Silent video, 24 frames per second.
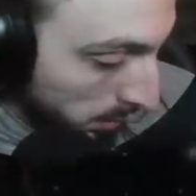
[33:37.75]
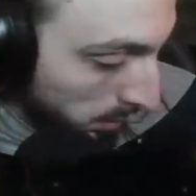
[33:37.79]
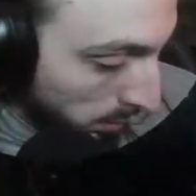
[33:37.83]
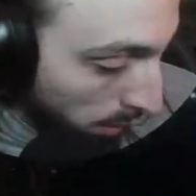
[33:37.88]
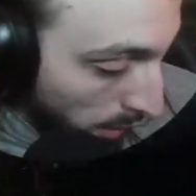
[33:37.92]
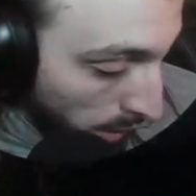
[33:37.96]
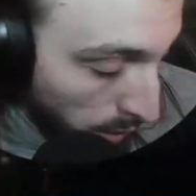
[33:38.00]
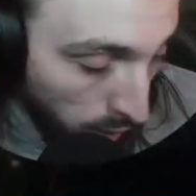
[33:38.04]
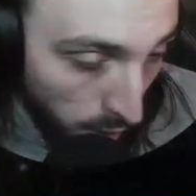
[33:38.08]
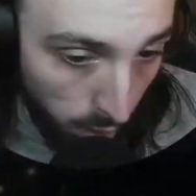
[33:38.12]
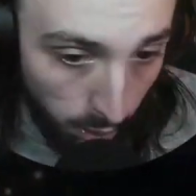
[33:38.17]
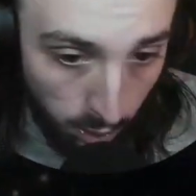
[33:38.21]

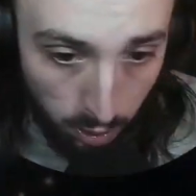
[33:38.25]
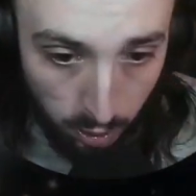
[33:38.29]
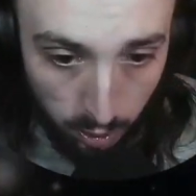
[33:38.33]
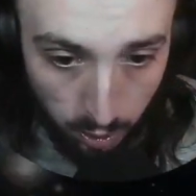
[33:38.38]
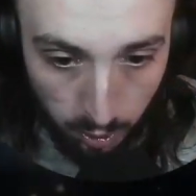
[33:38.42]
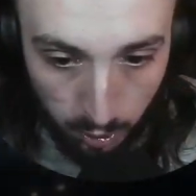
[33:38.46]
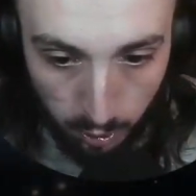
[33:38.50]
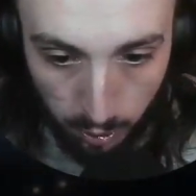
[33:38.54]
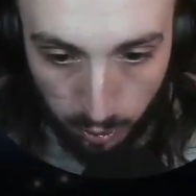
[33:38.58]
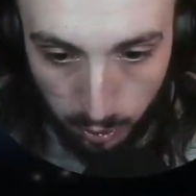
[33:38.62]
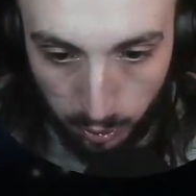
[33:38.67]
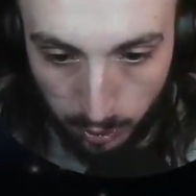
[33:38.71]

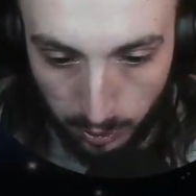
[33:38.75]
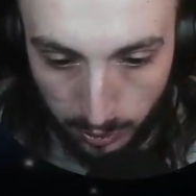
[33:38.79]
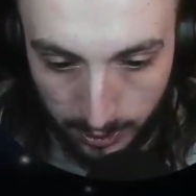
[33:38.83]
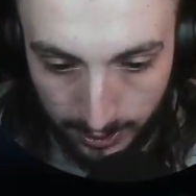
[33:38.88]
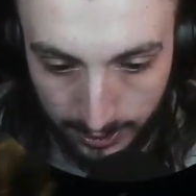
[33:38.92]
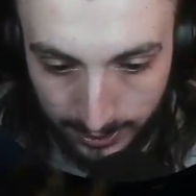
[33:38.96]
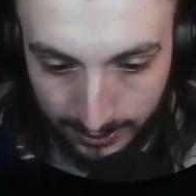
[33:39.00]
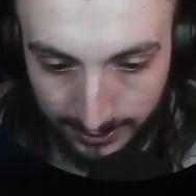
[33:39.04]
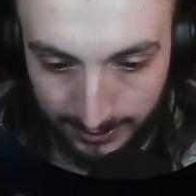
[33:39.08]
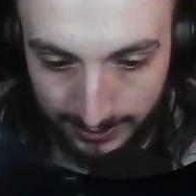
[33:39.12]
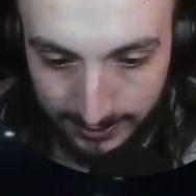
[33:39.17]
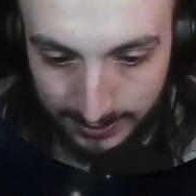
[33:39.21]
Woo!
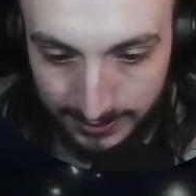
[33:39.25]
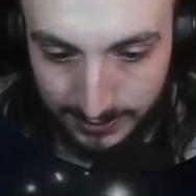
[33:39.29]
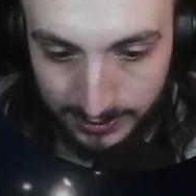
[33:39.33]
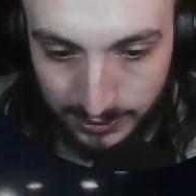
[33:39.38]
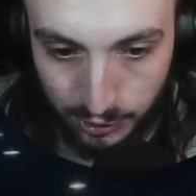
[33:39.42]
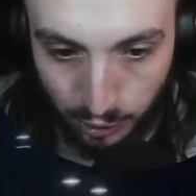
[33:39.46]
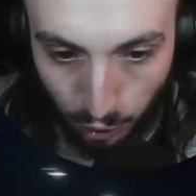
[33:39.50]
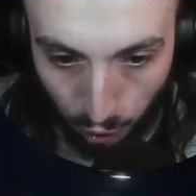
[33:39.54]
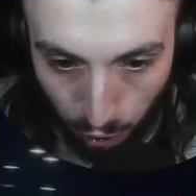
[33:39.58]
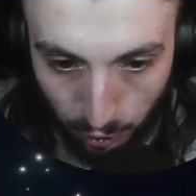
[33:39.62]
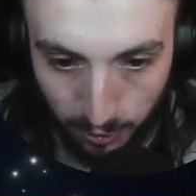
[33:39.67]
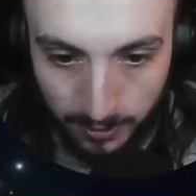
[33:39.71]

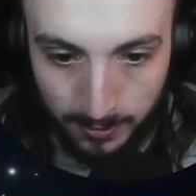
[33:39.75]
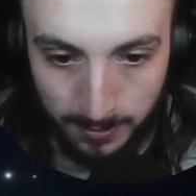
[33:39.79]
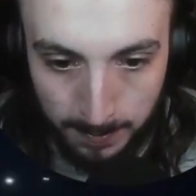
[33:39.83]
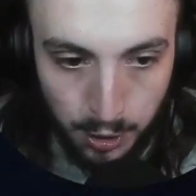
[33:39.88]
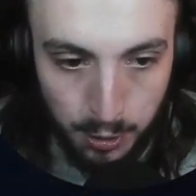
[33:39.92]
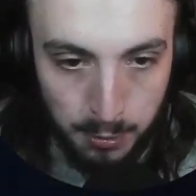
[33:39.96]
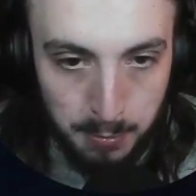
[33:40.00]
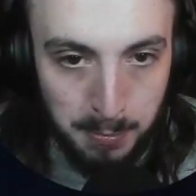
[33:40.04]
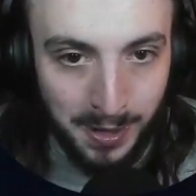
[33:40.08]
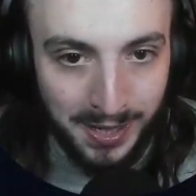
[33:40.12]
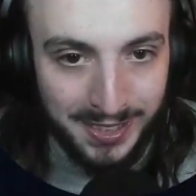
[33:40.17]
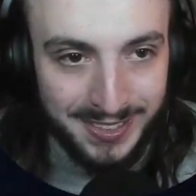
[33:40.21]
Done.
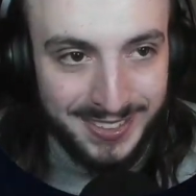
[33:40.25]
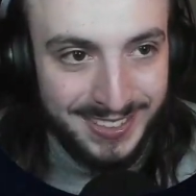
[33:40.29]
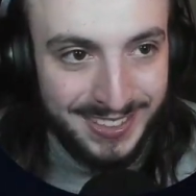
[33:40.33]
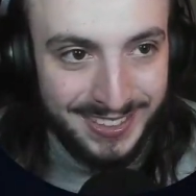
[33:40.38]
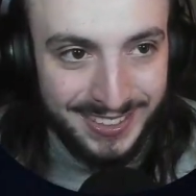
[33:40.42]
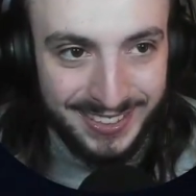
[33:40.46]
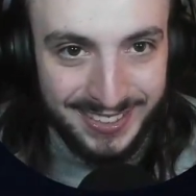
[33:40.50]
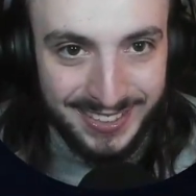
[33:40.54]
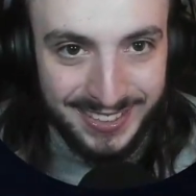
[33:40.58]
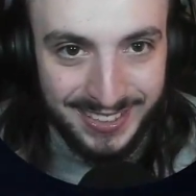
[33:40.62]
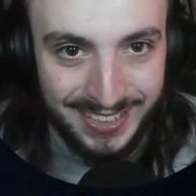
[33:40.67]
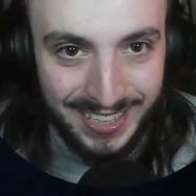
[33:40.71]
Two
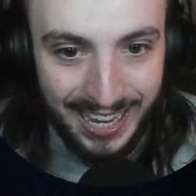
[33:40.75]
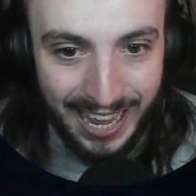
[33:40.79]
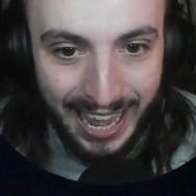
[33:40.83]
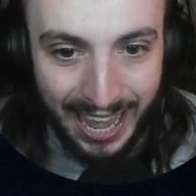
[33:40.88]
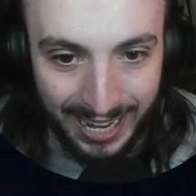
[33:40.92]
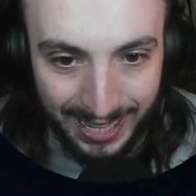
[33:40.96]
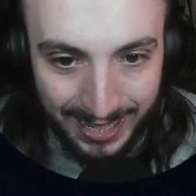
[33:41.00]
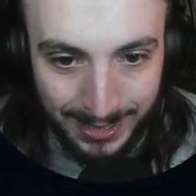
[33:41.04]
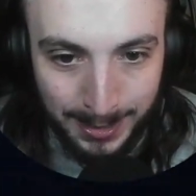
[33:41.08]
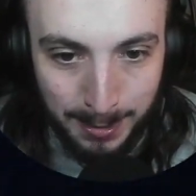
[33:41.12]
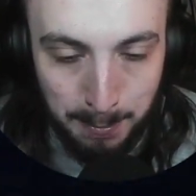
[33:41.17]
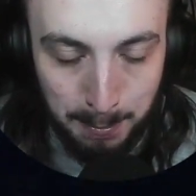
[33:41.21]
buses
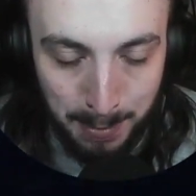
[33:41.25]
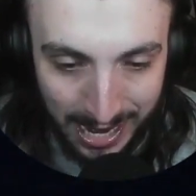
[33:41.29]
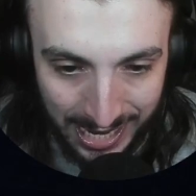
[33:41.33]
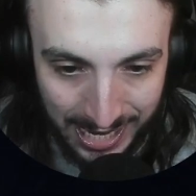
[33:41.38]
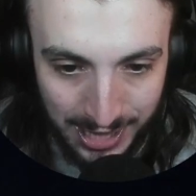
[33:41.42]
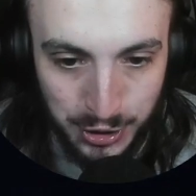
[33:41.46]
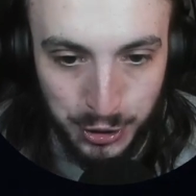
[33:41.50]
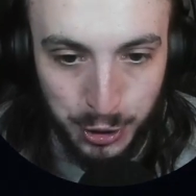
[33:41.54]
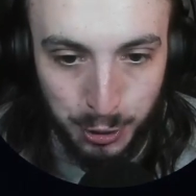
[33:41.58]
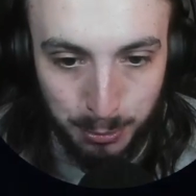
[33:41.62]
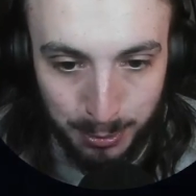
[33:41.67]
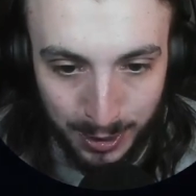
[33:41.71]
and a
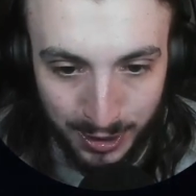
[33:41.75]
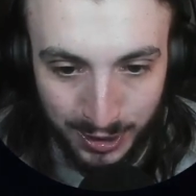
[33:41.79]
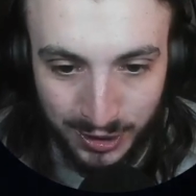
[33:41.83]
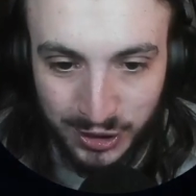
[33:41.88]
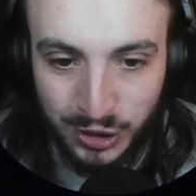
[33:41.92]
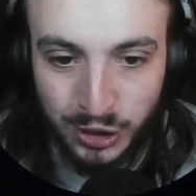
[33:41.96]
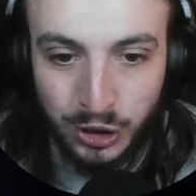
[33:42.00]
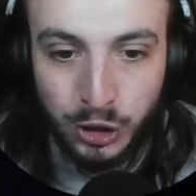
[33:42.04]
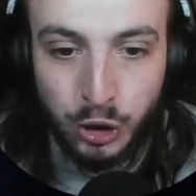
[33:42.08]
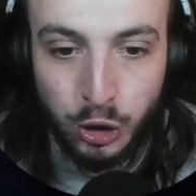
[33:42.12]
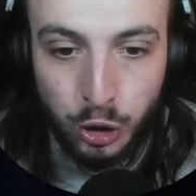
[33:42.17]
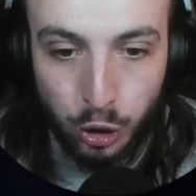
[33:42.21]
major
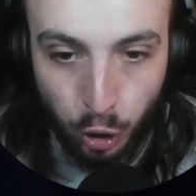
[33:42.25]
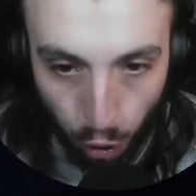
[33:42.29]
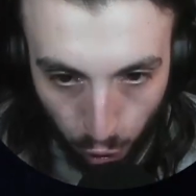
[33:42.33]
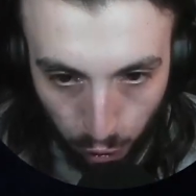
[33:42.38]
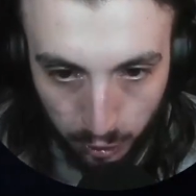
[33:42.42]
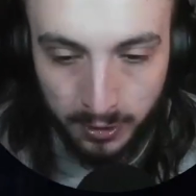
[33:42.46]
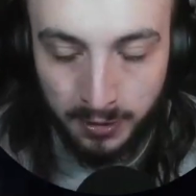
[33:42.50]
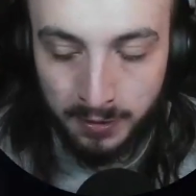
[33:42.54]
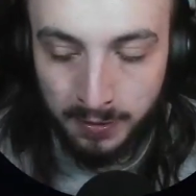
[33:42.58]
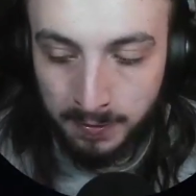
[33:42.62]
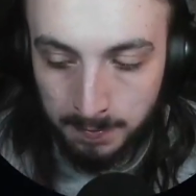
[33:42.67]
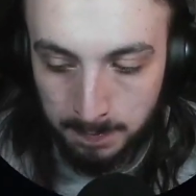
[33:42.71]
bus.
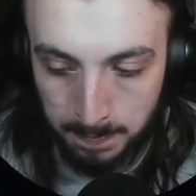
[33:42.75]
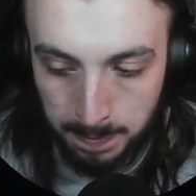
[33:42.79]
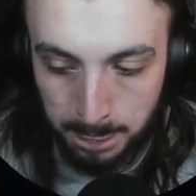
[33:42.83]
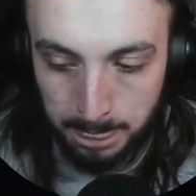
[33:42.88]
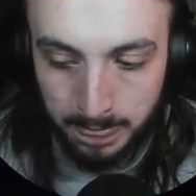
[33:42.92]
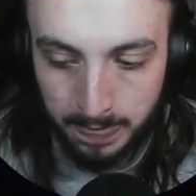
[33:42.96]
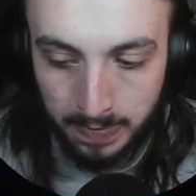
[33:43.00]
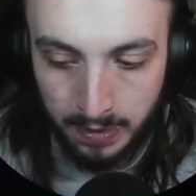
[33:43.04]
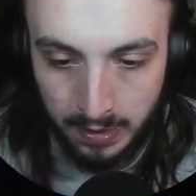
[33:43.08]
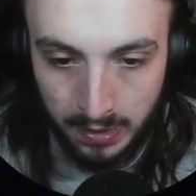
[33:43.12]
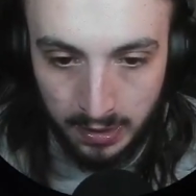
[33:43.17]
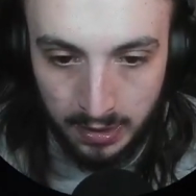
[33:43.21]
Done.
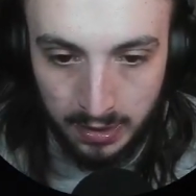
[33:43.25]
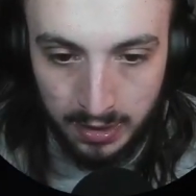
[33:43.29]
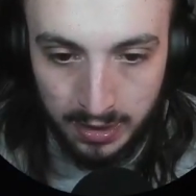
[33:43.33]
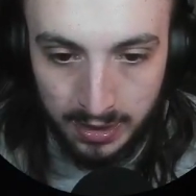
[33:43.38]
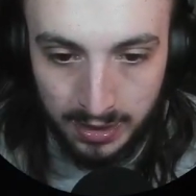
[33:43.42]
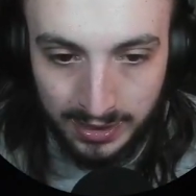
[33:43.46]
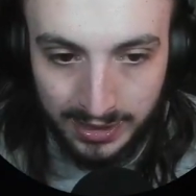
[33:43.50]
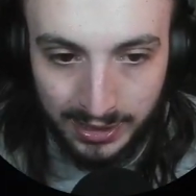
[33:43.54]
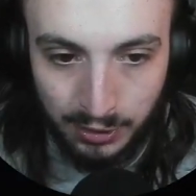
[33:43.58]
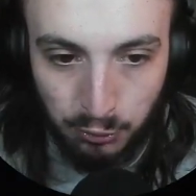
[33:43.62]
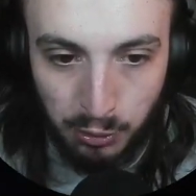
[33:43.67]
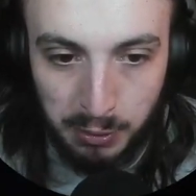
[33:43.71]

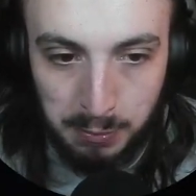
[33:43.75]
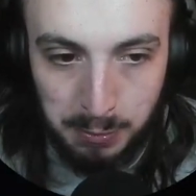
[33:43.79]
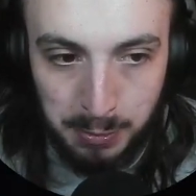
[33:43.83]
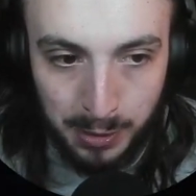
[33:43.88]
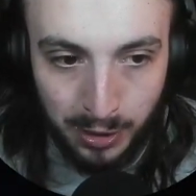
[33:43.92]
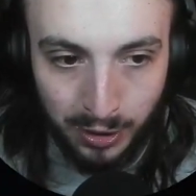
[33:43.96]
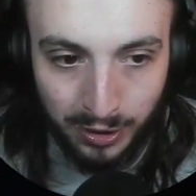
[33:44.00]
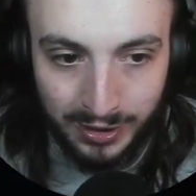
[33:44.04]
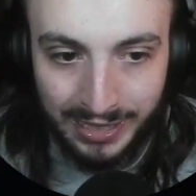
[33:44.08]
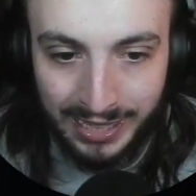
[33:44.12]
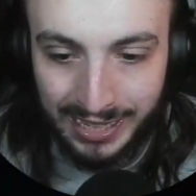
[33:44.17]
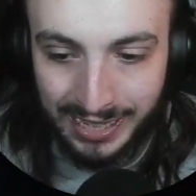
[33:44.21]
I think we've been
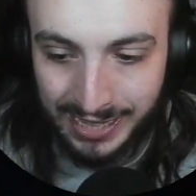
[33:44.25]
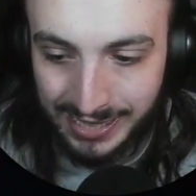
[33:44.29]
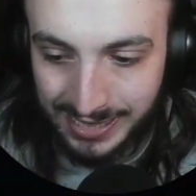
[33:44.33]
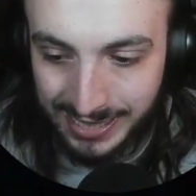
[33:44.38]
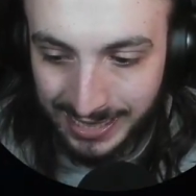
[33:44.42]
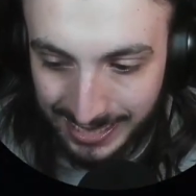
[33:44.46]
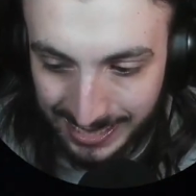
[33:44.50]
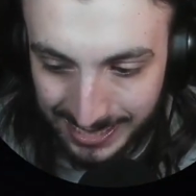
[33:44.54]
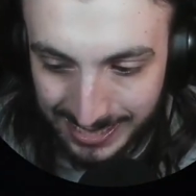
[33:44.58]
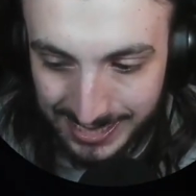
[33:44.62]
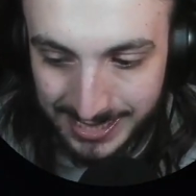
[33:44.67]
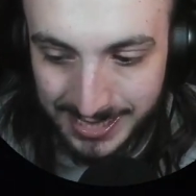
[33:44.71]
on it a
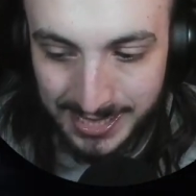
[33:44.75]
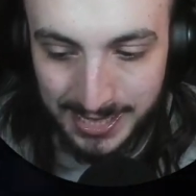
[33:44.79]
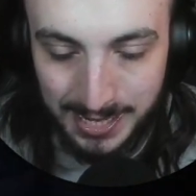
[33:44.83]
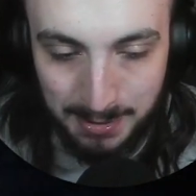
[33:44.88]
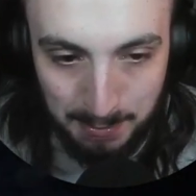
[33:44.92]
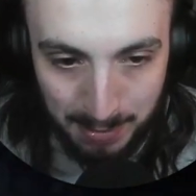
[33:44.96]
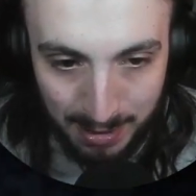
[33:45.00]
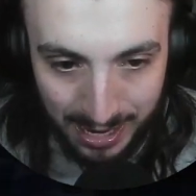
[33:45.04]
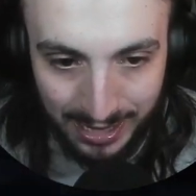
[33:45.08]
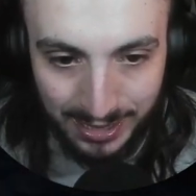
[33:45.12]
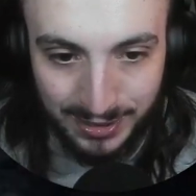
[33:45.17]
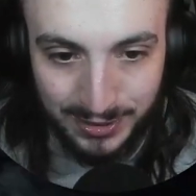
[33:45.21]
decent
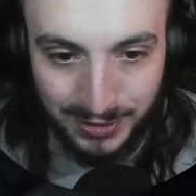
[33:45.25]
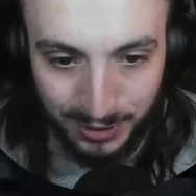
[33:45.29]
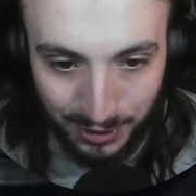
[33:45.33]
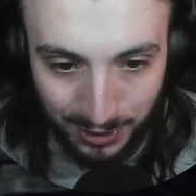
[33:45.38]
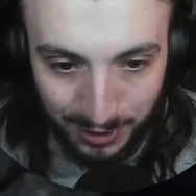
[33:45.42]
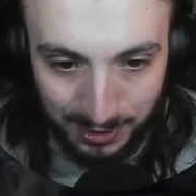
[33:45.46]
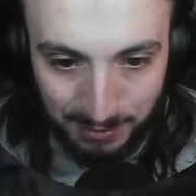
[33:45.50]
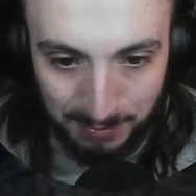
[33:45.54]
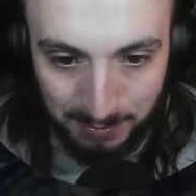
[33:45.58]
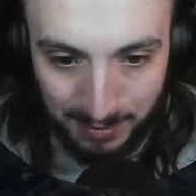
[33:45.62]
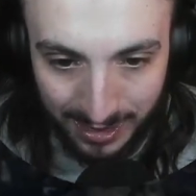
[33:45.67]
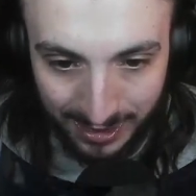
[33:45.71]
amount of
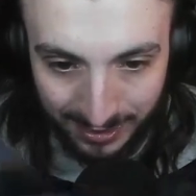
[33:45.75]
time